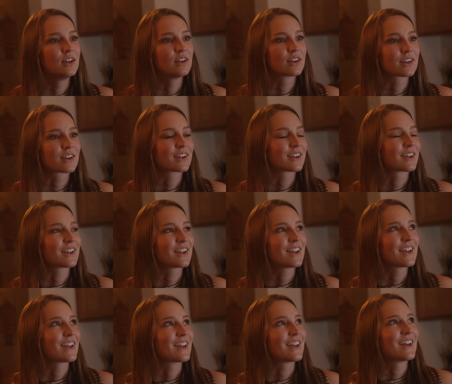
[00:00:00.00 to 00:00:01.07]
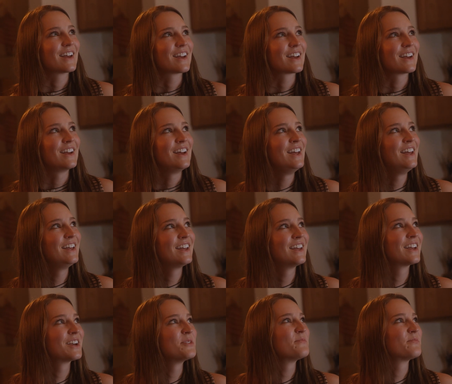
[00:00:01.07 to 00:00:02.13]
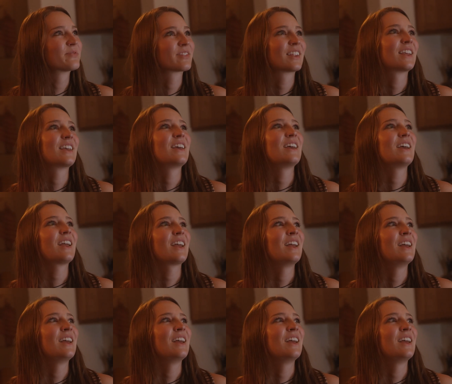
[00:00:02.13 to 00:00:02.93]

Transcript: Nothing is said.